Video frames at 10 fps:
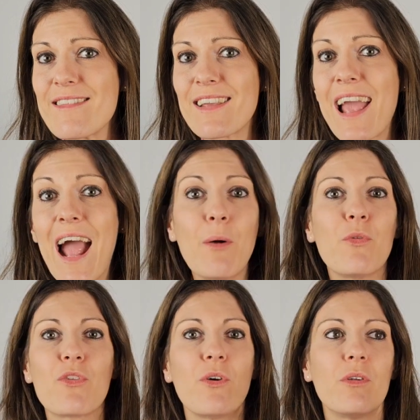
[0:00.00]

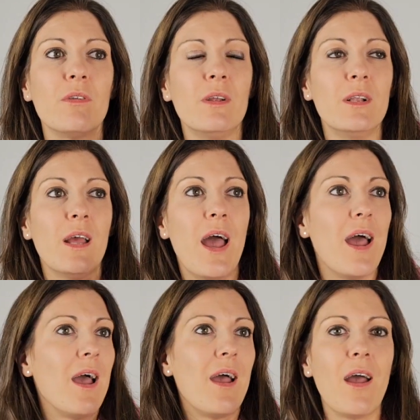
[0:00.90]
accounts on
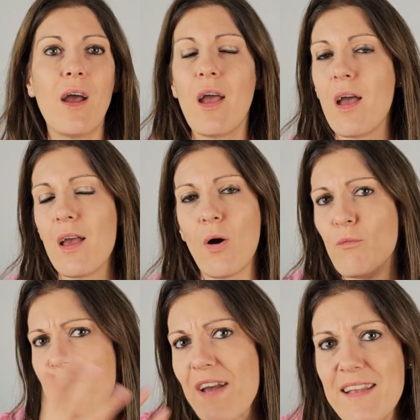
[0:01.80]

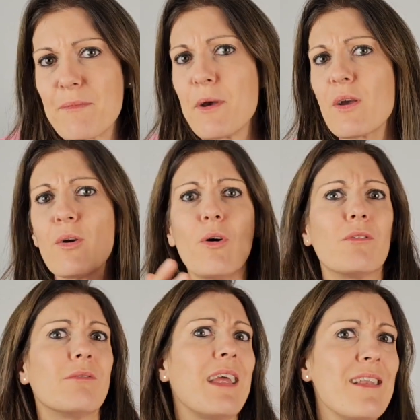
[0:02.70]
Facebook,
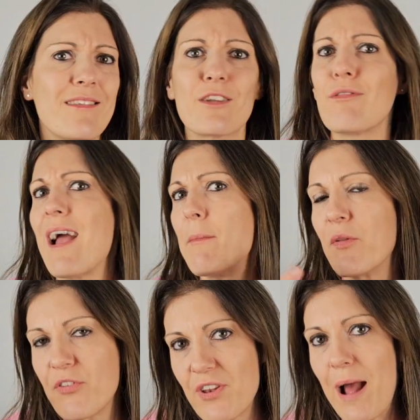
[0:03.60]
on Instagram,
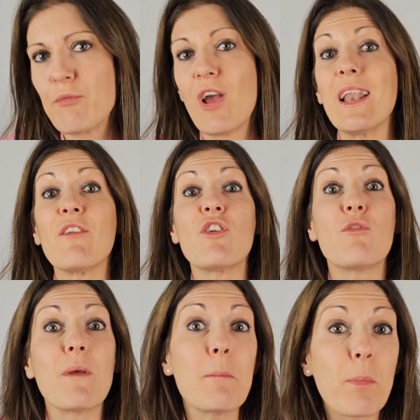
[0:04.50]
on Snapchat. If
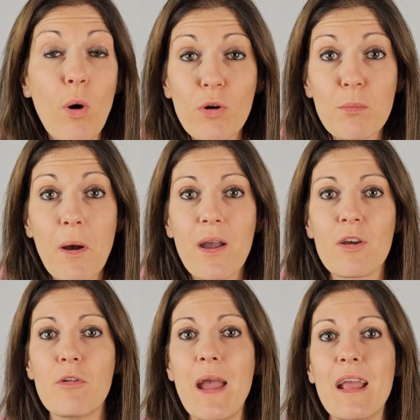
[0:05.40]
you've been blocked by
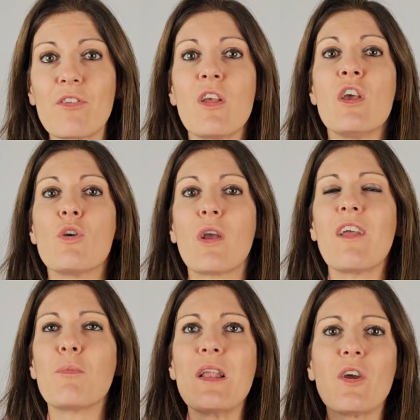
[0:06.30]
your ex, you're
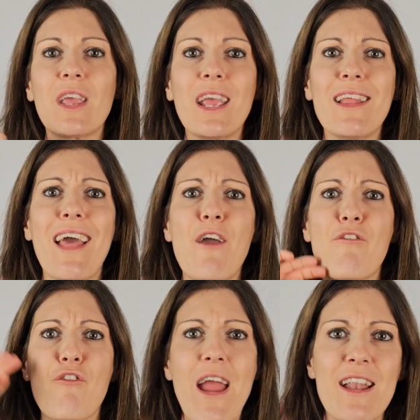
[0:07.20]
going to be looking at their
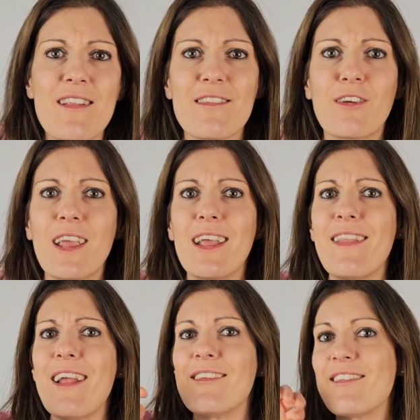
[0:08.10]
friends, looking at
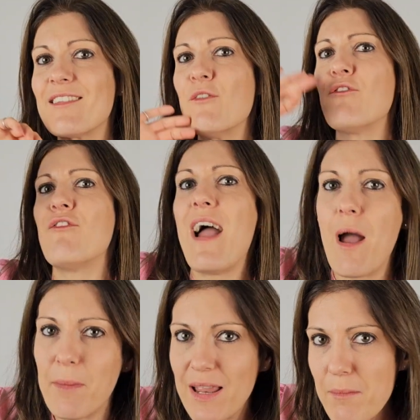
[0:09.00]
their distant
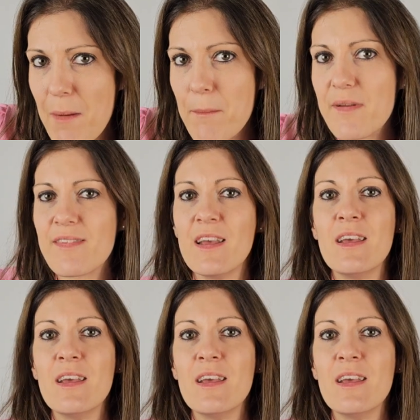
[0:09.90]
family members.